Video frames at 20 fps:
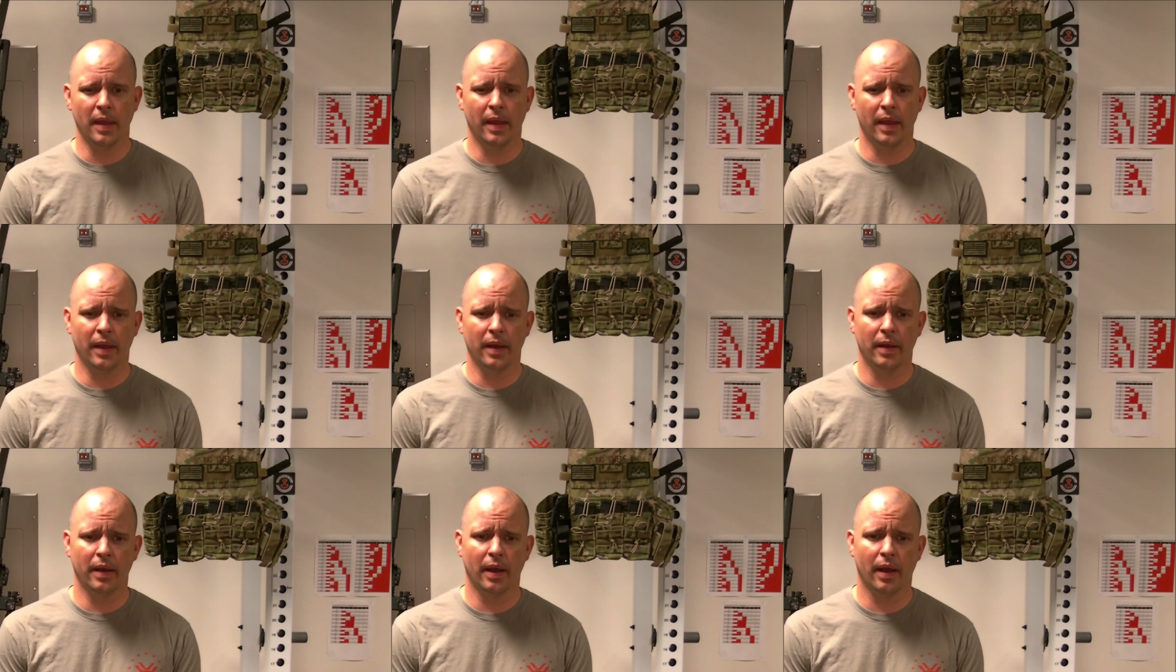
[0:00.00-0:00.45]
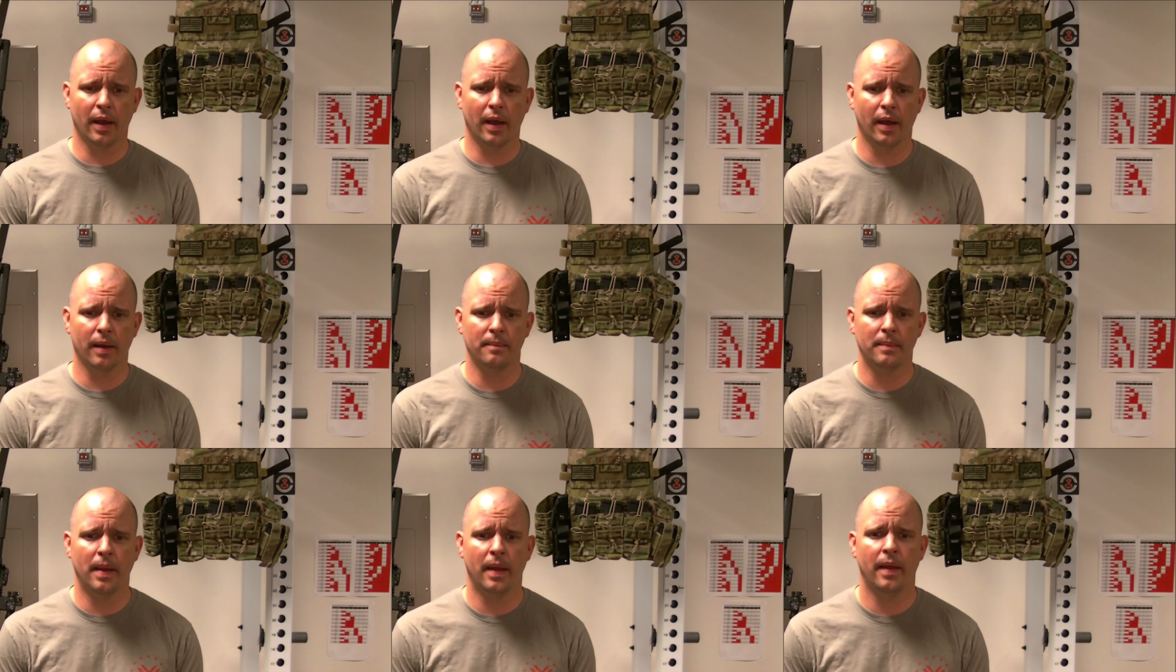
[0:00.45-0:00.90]
And
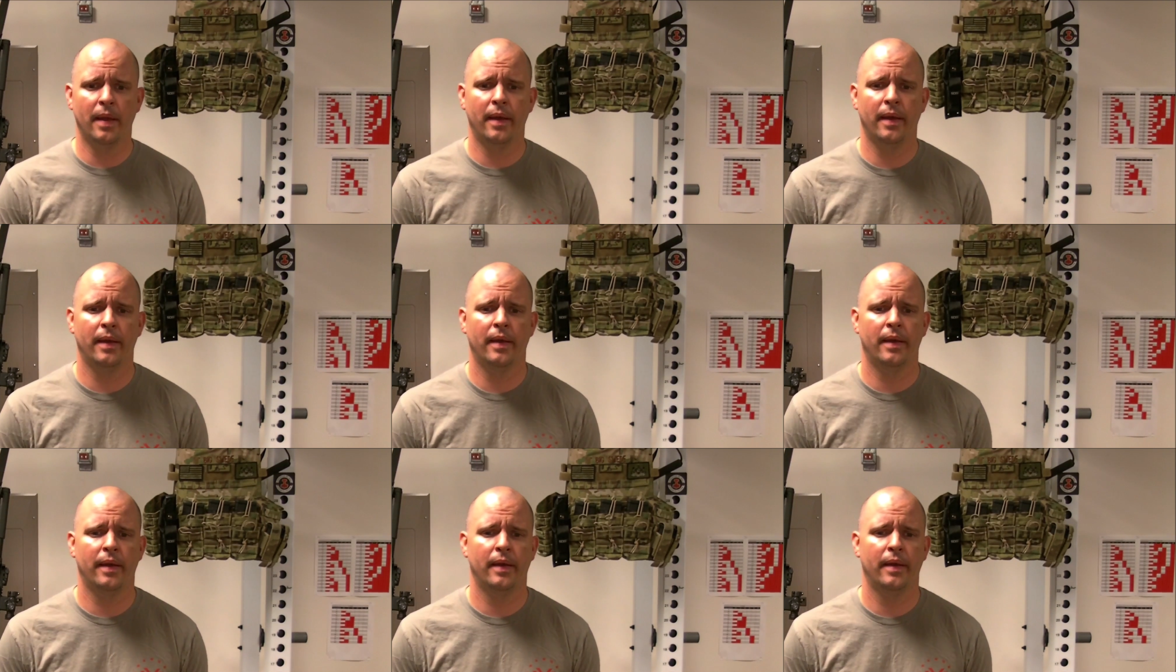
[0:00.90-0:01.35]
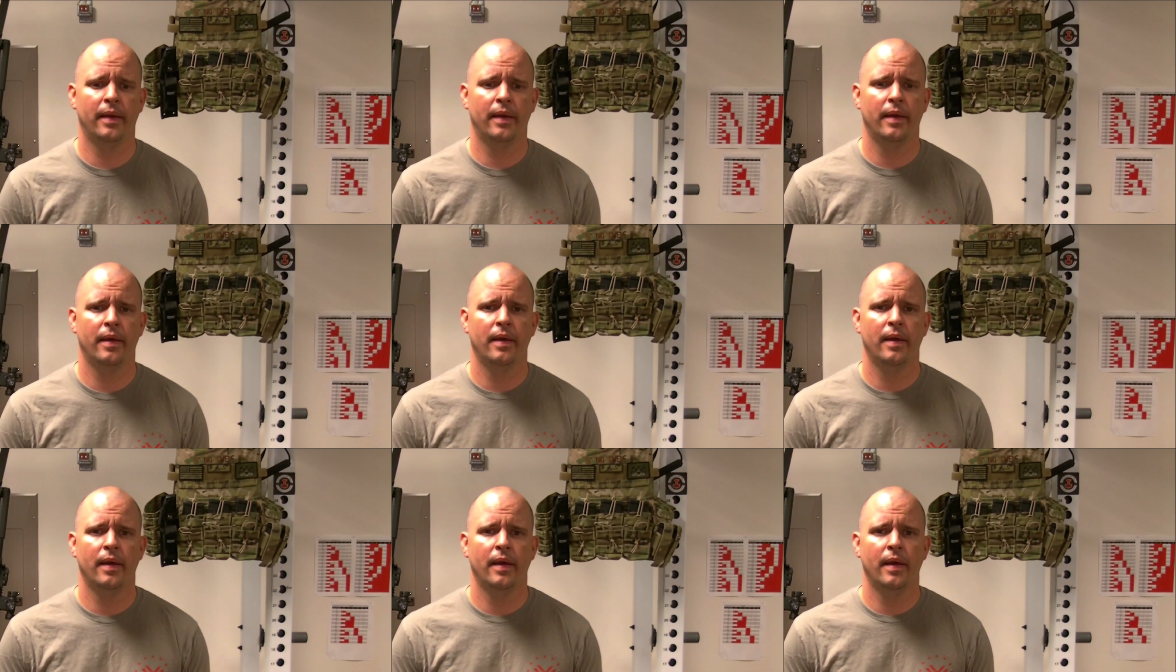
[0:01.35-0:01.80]

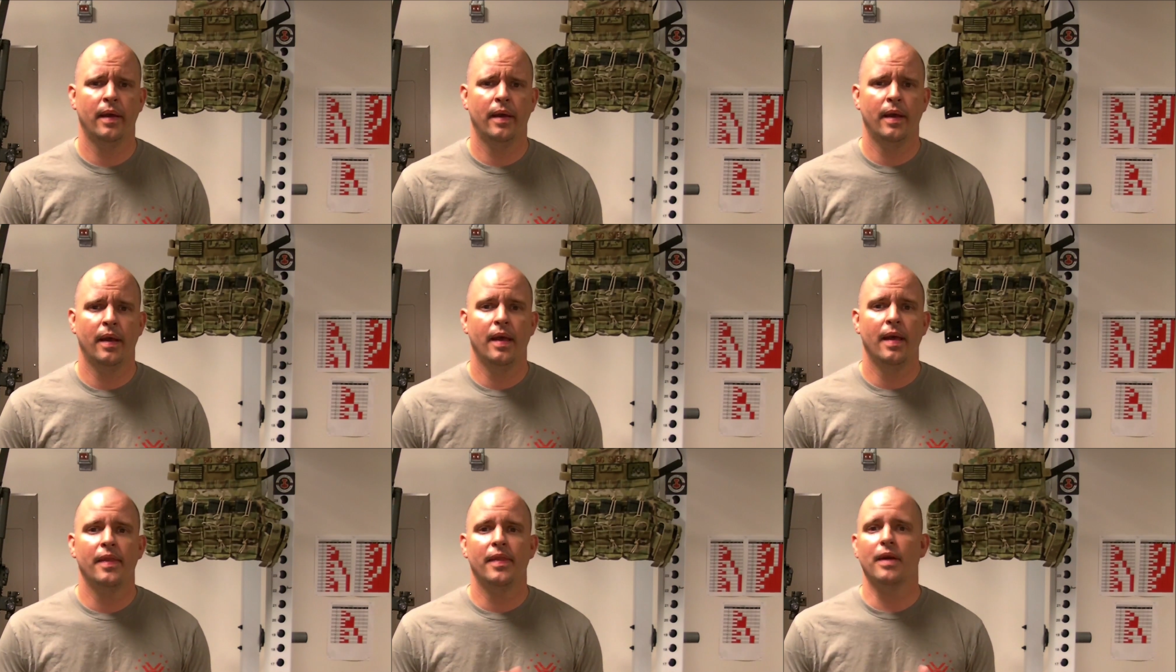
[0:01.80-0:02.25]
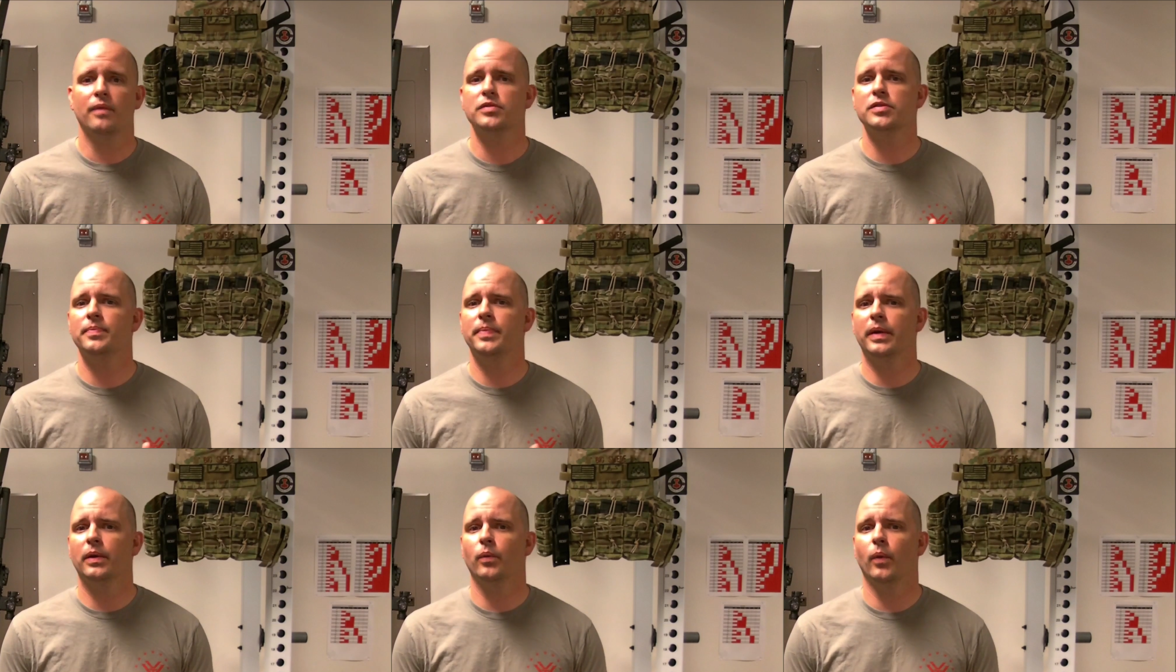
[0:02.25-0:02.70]
that
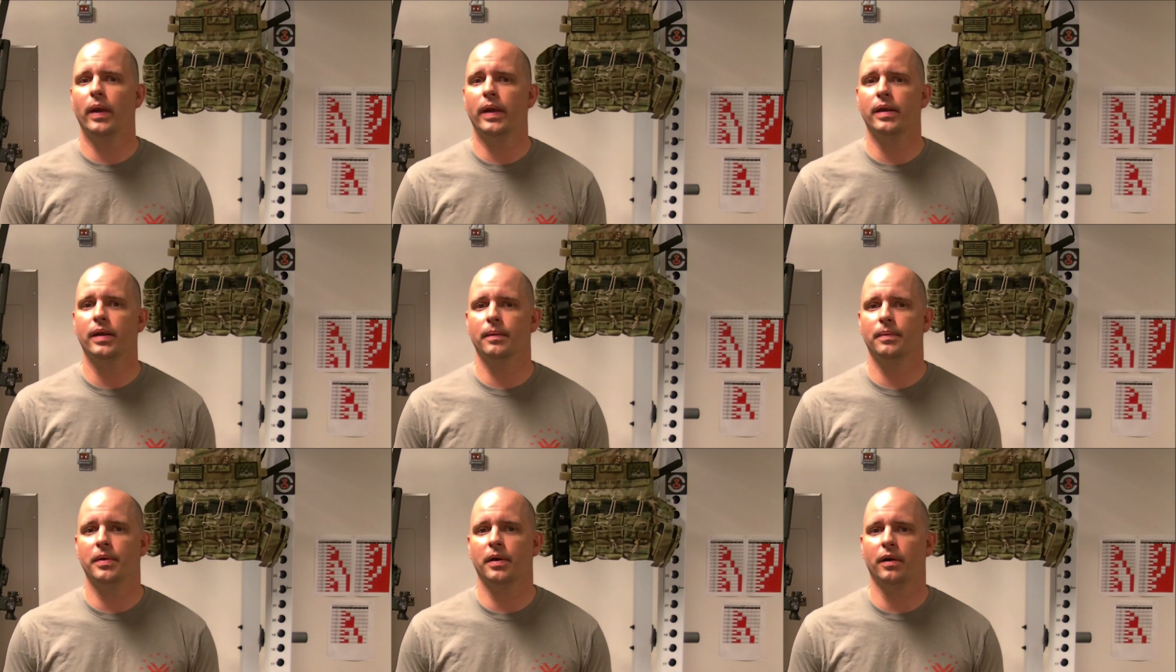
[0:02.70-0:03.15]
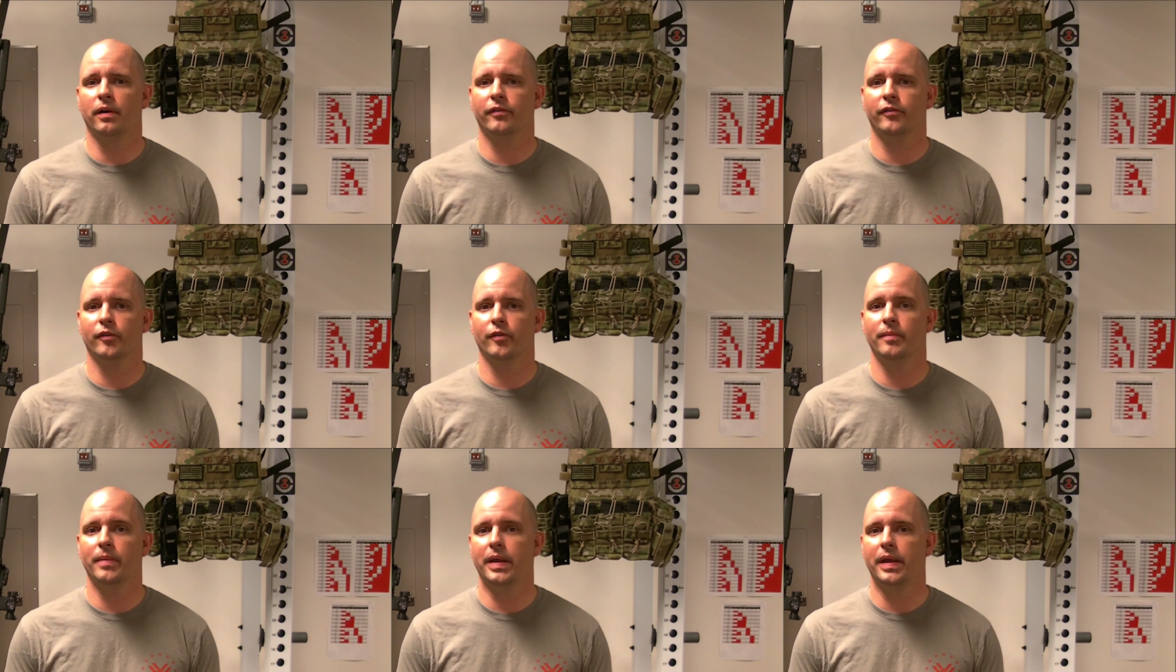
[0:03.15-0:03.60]
was a big wake-up call
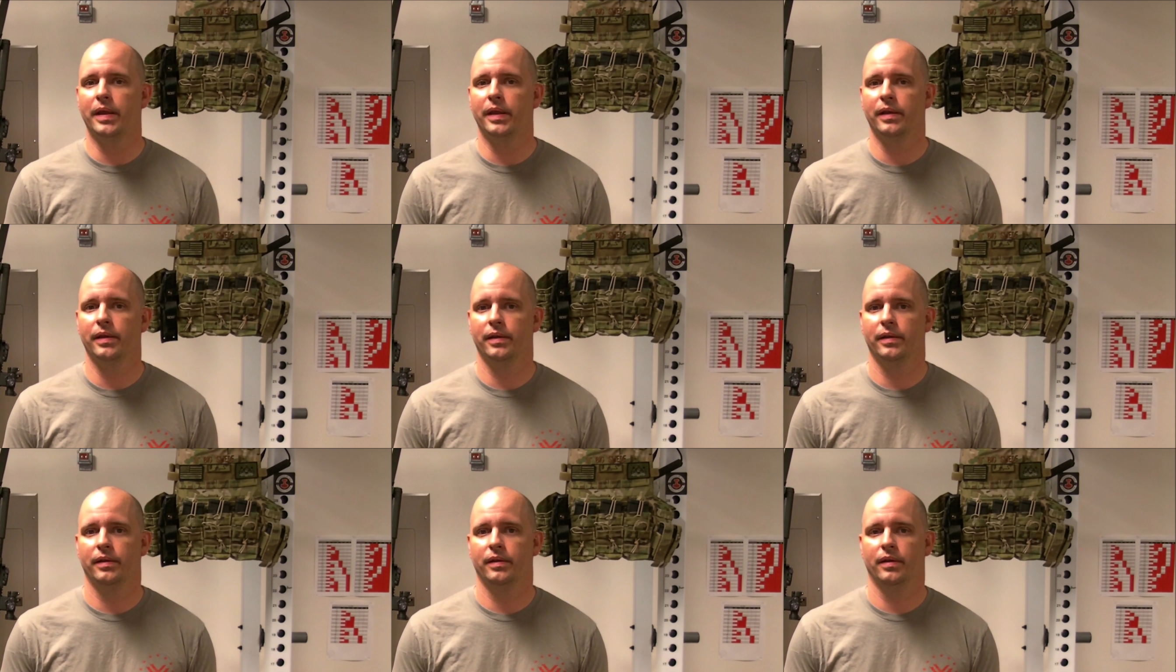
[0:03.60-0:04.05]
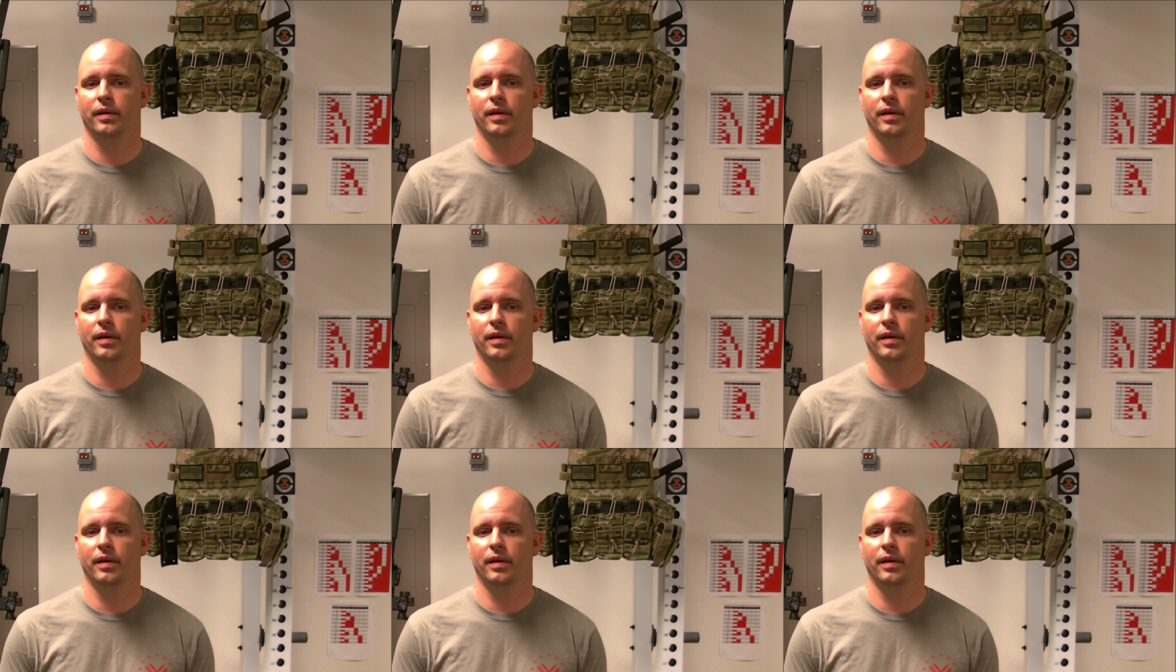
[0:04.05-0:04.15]
for me.